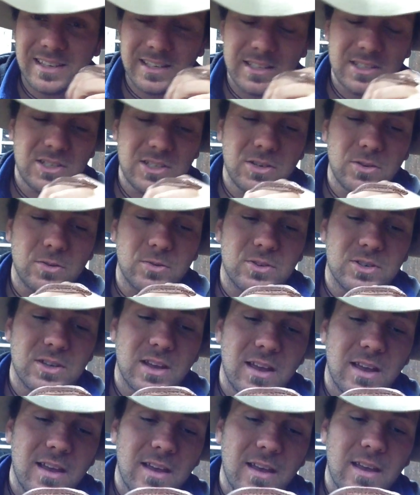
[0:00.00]
It's huge.
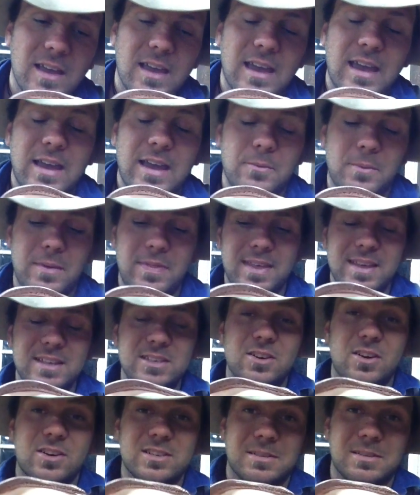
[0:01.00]
And when
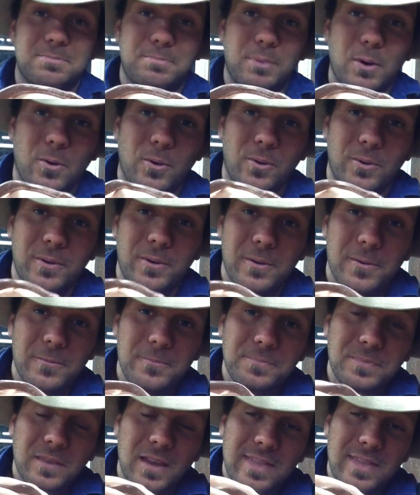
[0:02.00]
these guys are born,
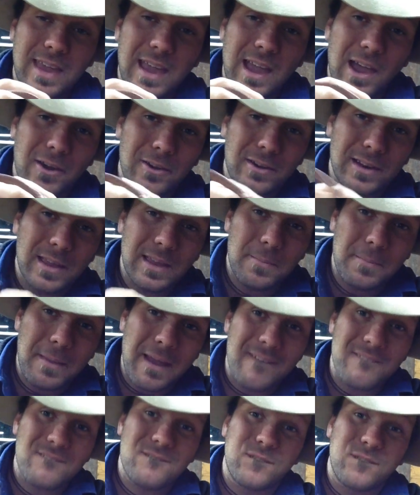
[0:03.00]
they're only
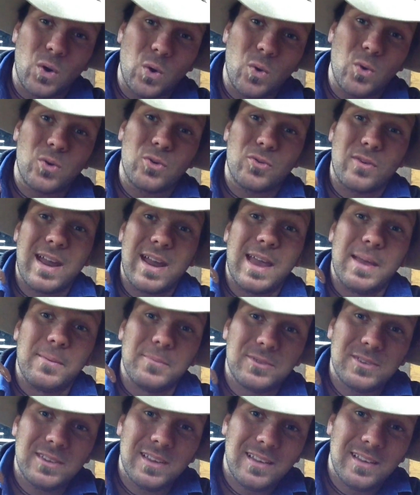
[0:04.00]
about 4
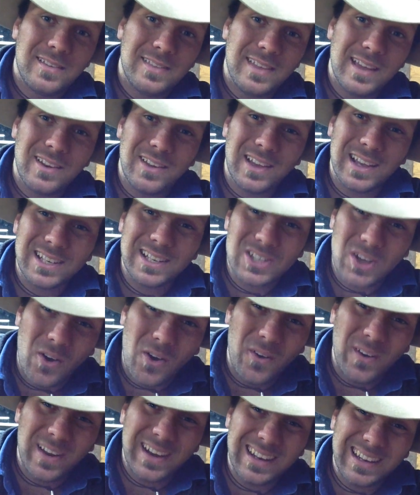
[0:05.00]
grams. They're like
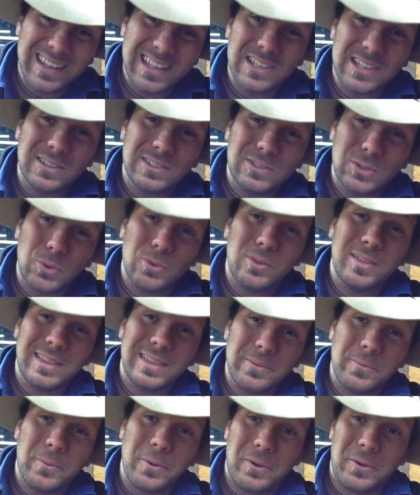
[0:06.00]
tiny little
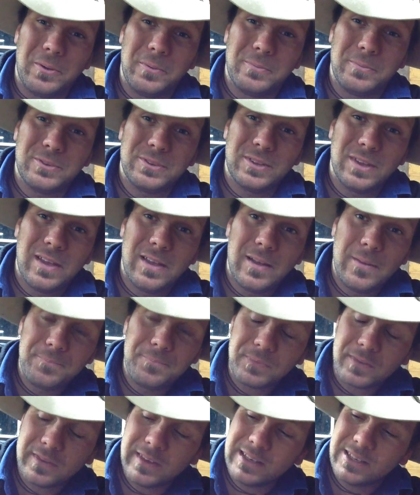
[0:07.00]
toothy worms.
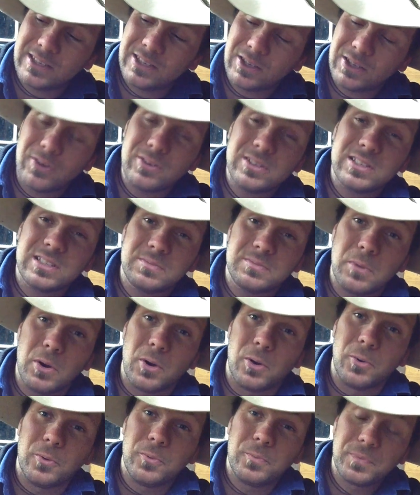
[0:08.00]
They're so
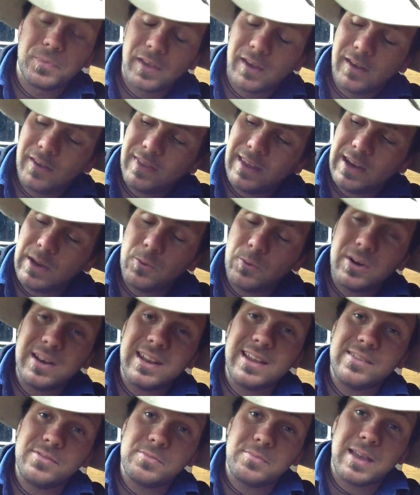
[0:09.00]
small that he wouldn't
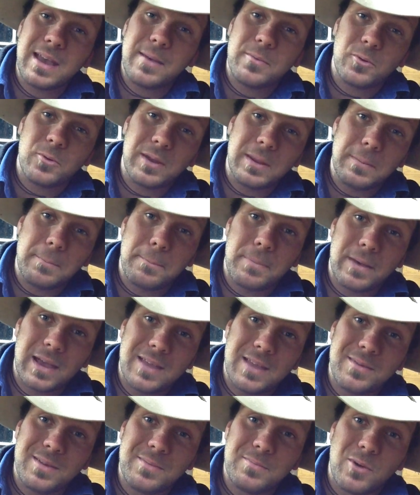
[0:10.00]
even be able to eat
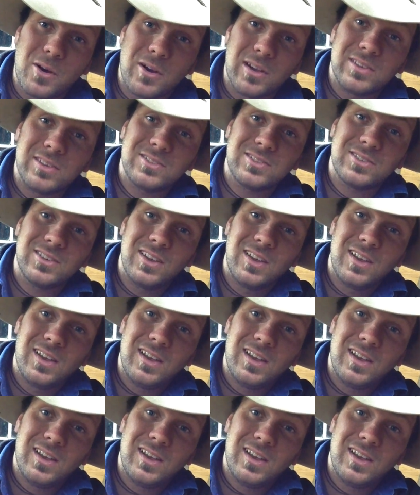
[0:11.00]
baby mice.